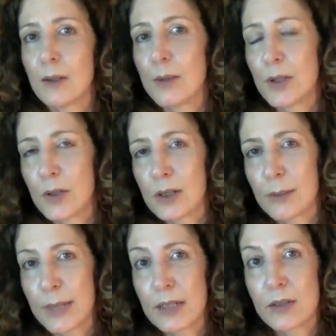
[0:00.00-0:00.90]
we talk
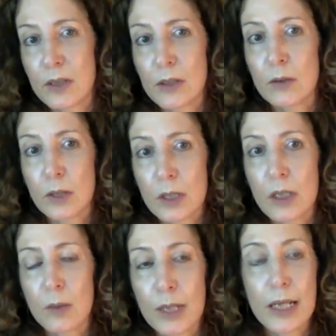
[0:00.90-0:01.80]
about too, you
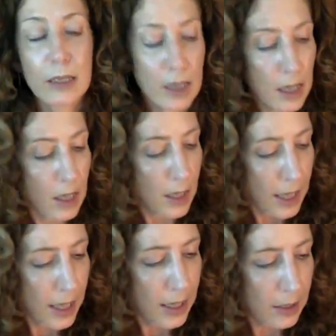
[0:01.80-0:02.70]
know, and and, yeah.
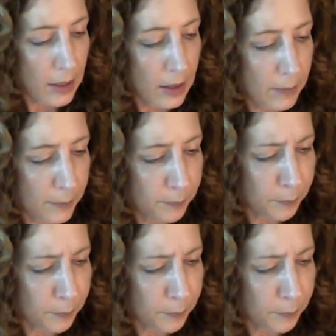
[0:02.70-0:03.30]
and um,